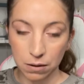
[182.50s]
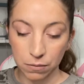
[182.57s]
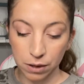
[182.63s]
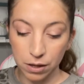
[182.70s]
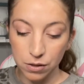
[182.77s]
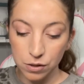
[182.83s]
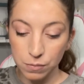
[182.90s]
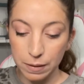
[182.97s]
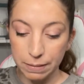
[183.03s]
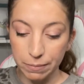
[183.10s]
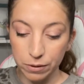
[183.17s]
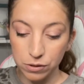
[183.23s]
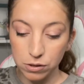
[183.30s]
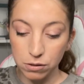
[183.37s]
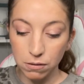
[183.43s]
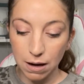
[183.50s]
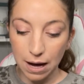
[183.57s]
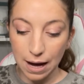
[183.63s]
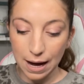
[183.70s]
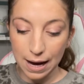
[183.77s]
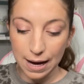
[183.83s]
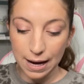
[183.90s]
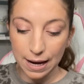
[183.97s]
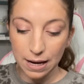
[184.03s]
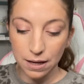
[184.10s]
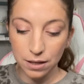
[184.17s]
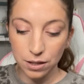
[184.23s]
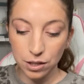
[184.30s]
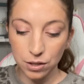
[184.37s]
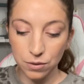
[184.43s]
one of those people, so I
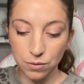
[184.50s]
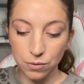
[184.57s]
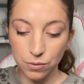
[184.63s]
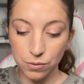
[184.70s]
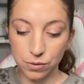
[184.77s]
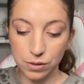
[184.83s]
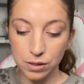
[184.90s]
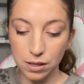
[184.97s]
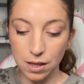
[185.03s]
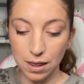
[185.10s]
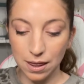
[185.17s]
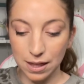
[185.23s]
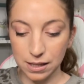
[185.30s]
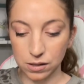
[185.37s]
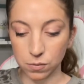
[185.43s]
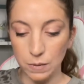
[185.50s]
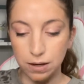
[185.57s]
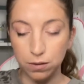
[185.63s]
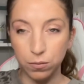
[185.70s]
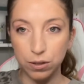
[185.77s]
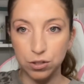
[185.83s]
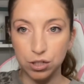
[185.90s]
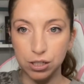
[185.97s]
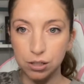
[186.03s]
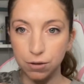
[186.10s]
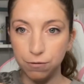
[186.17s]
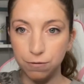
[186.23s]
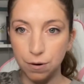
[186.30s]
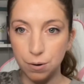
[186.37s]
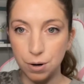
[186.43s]
use this one, which is
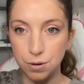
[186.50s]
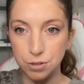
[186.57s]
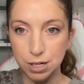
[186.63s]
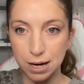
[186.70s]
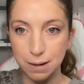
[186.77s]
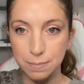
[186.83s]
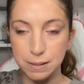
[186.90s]
Photoshop.